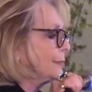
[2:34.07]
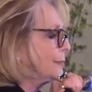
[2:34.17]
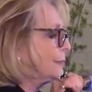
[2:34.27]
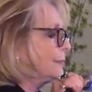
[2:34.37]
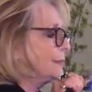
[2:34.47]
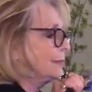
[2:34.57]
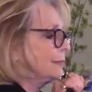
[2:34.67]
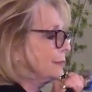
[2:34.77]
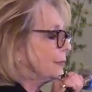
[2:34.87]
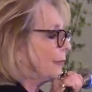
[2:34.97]

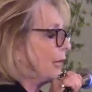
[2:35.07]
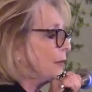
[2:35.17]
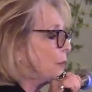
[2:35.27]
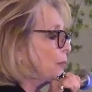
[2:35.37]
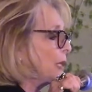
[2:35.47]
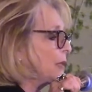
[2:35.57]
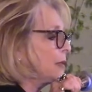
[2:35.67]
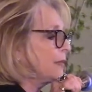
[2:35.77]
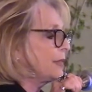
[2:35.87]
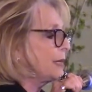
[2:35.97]
In the
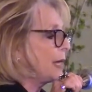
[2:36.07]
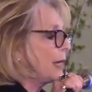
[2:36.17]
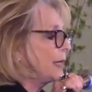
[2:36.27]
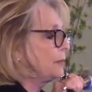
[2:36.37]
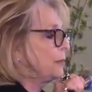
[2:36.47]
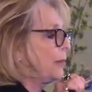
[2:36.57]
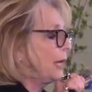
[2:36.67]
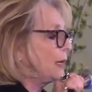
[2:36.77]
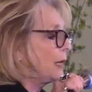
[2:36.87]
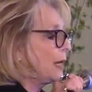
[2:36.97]
middle of the night,
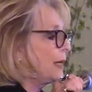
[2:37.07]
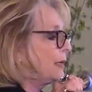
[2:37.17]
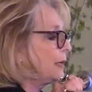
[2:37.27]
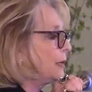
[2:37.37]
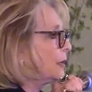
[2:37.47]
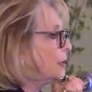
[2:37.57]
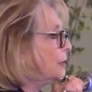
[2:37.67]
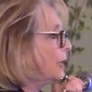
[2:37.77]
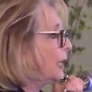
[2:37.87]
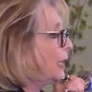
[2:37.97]
mainlining
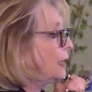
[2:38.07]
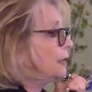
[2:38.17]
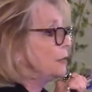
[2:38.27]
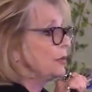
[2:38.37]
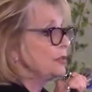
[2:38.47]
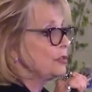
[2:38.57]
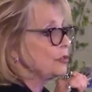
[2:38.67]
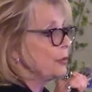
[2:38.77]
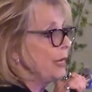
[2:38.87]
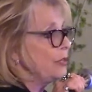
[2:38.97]
cocaine with
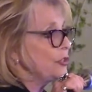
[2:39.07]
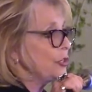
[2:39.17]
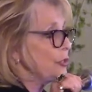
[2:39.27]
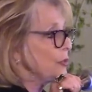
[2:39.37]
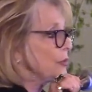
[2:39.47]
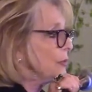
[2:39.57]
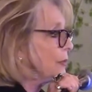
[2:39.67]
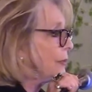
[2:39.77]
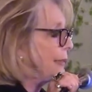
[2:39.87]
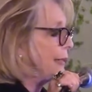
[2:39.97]
strangers,
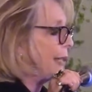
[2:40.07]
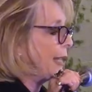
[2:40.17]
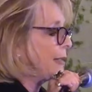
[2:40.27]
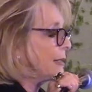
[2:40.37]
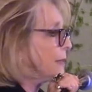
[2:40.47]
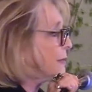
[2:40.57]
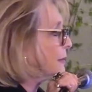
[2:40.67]
naked.